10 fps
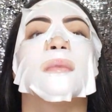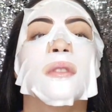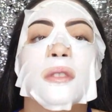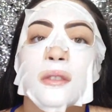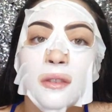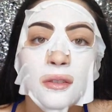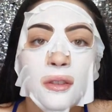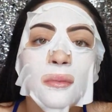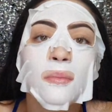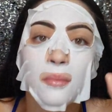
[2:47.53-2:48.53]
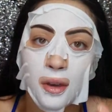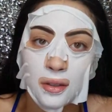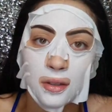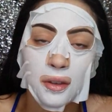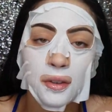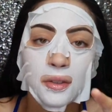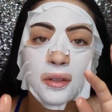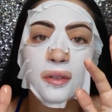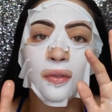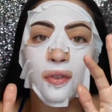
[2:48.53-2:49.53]
this is the
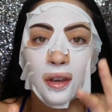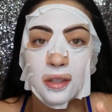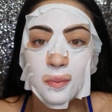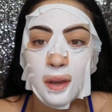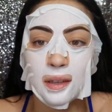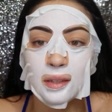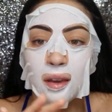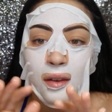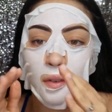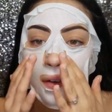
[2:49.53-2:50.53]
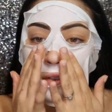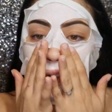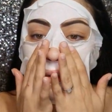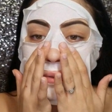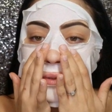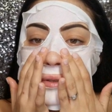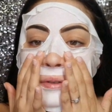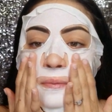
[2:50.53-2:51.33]
messiest face mask I've ever used.